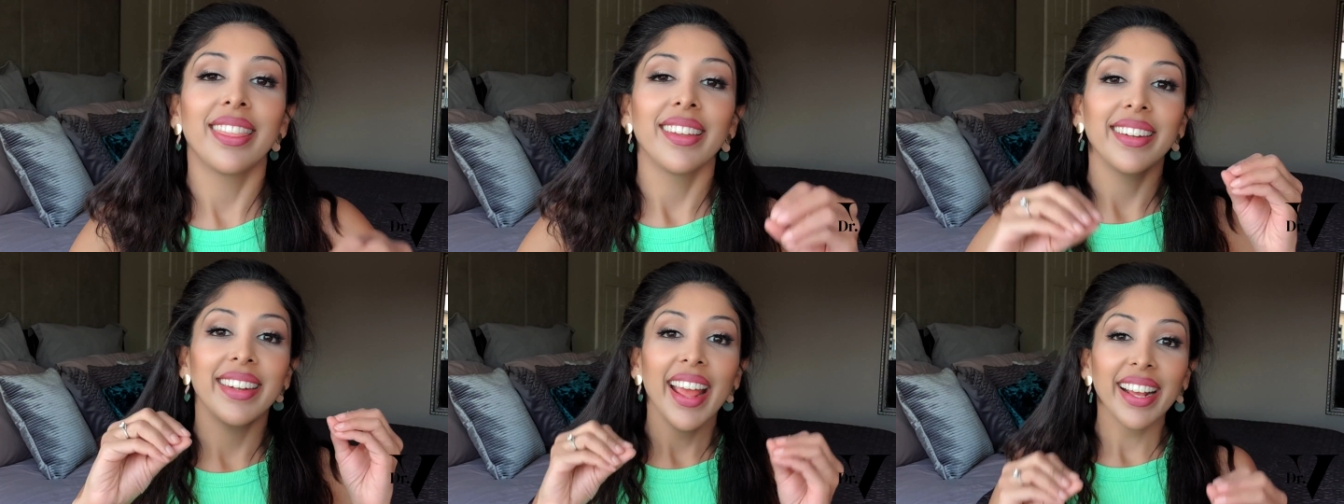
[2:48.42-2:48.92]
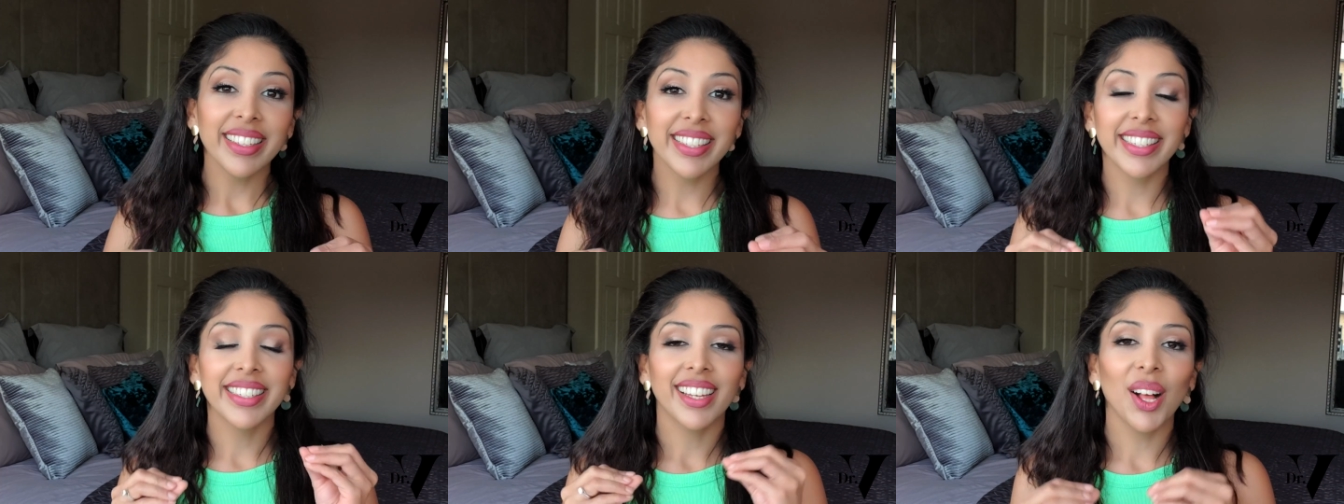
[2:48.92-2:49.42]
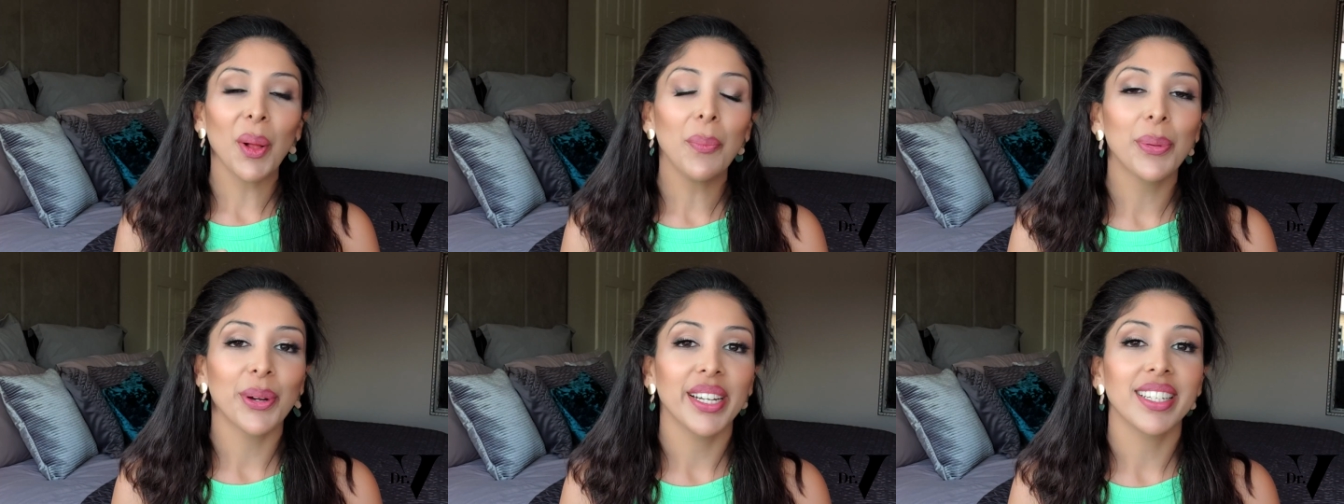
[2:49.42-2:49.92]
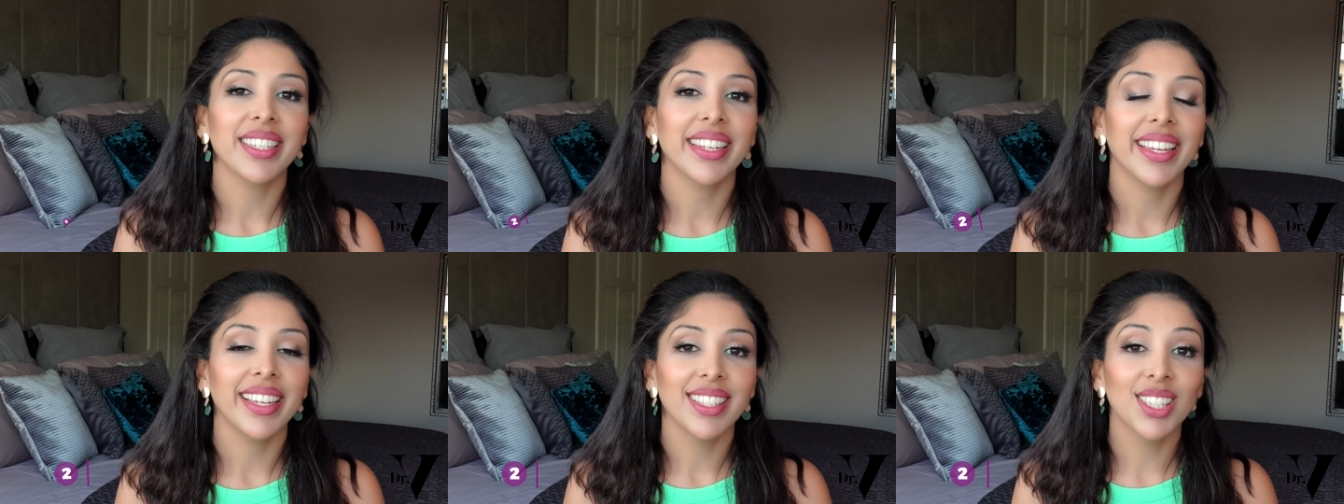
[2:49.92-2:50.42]
The next culprit
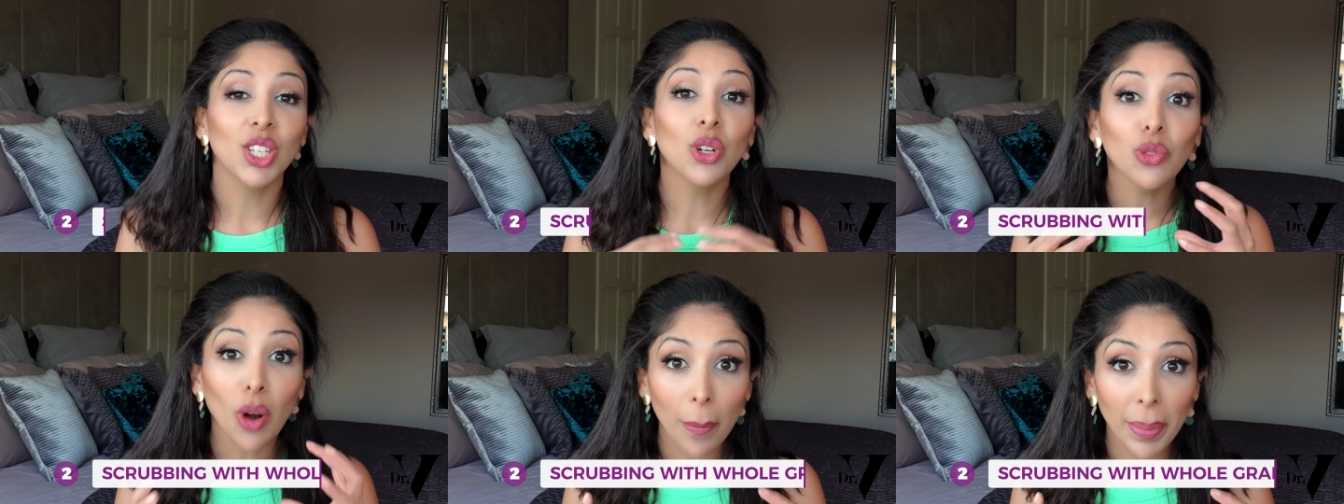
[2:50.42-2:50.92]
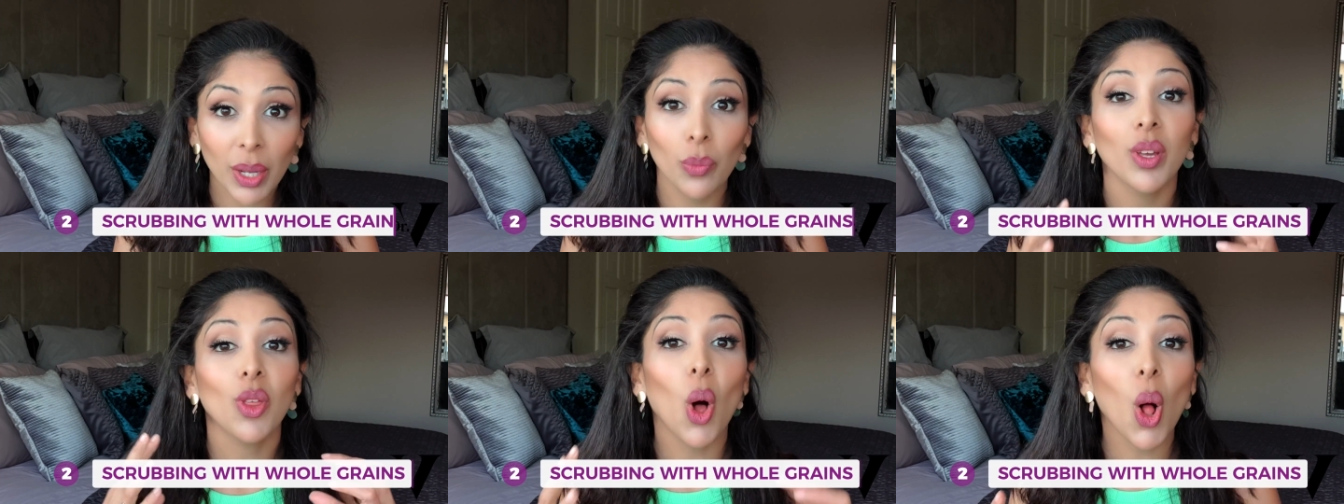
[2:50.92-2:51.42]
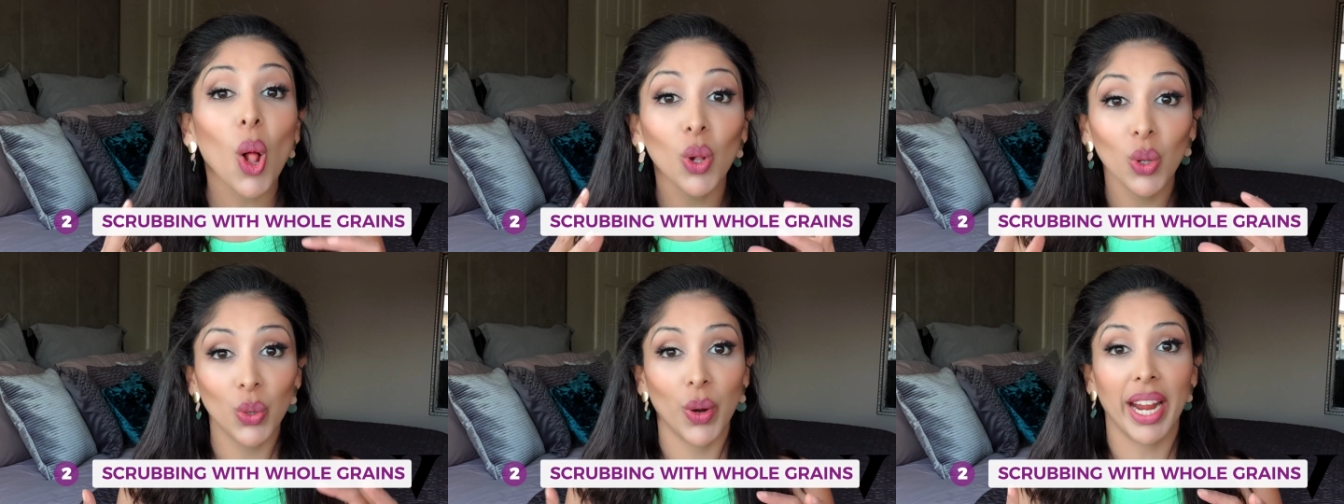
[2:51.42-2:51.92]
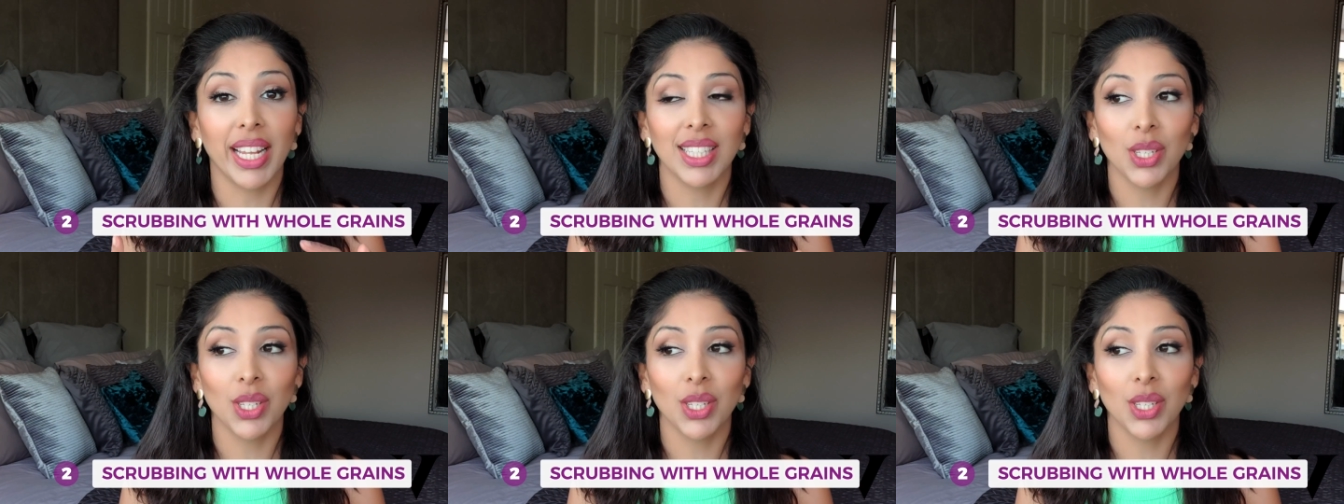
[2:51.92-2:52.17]
is scrubbing with whole grain.